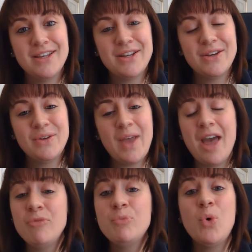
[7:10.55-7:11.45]

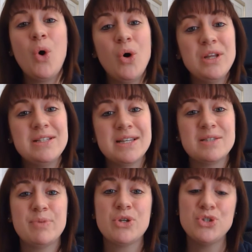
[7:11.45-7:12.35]
have more
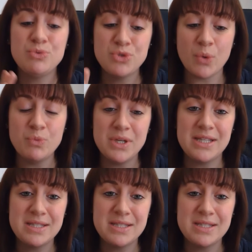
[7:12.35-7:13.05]
holidays because you don't need